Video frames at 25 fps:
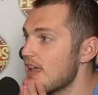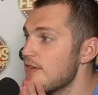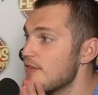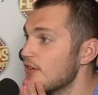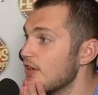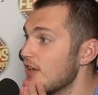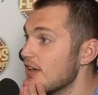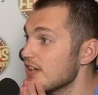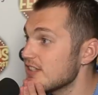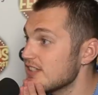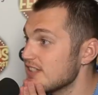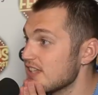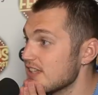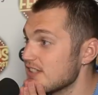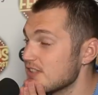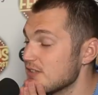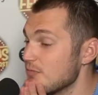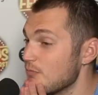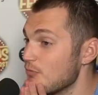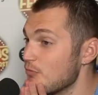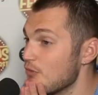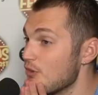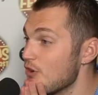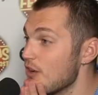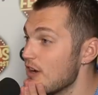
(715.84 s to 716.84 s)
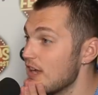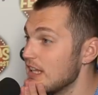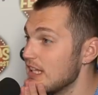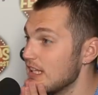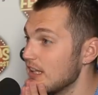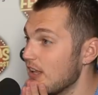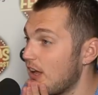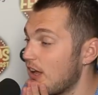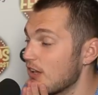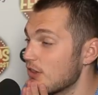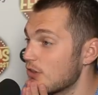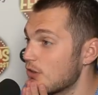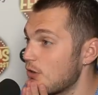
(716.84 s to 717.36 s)
David Icke said some really
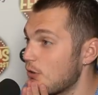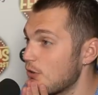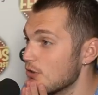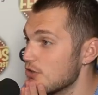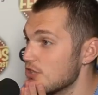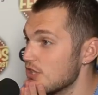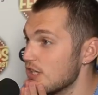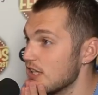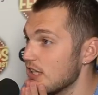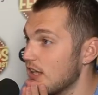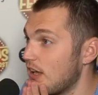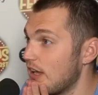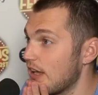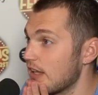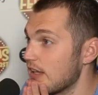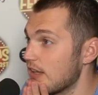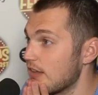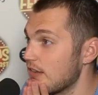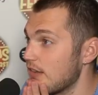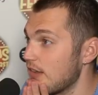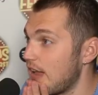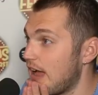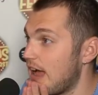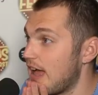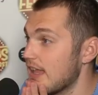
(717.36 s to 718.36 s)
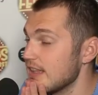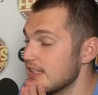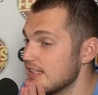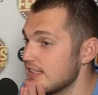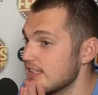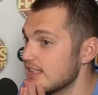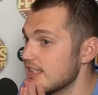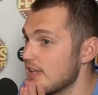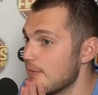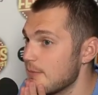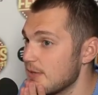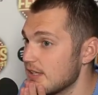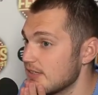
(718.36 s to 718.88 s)
like dodgy like anti
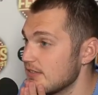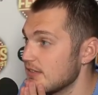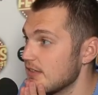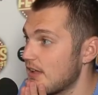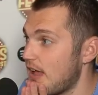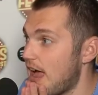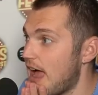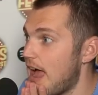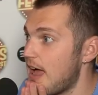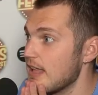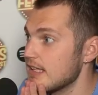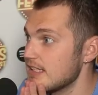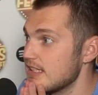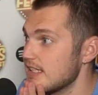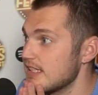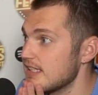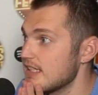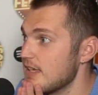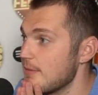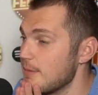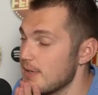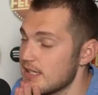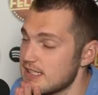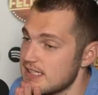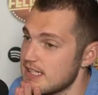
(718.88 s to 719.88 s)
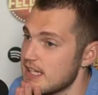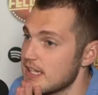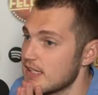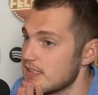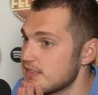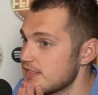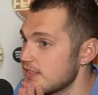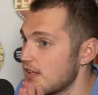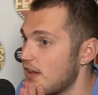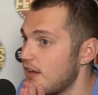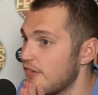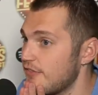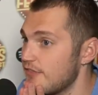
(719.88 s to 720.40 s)
semitic
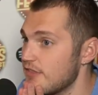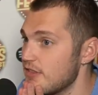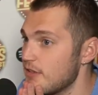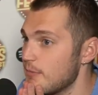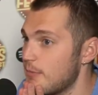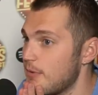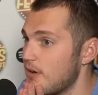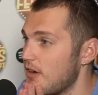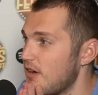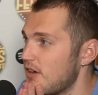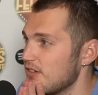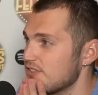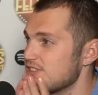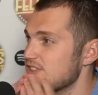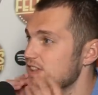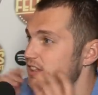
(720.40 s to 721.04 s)
stuff yeah. in the past. Really?